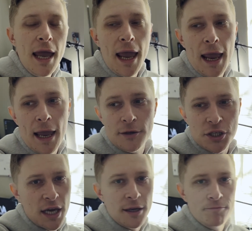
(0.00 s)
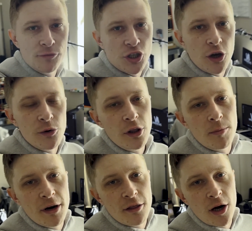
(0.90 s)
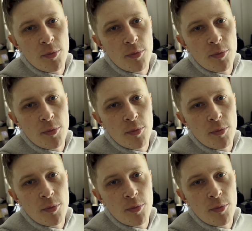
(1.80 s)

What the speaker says: and just kind of show you a little bit of their